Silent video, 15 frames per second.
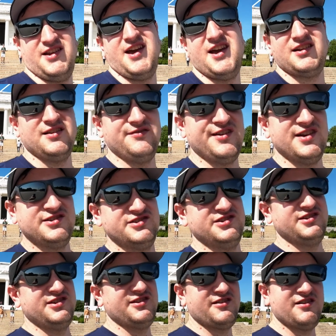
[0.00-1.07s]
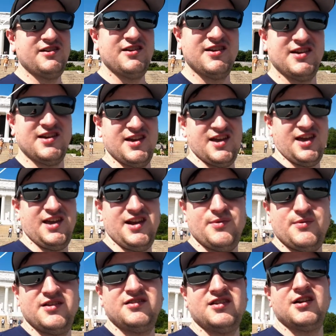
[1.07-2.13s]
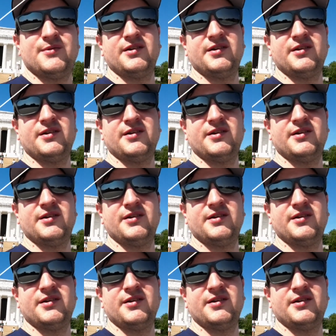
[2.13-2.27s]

activation here, and I want to talk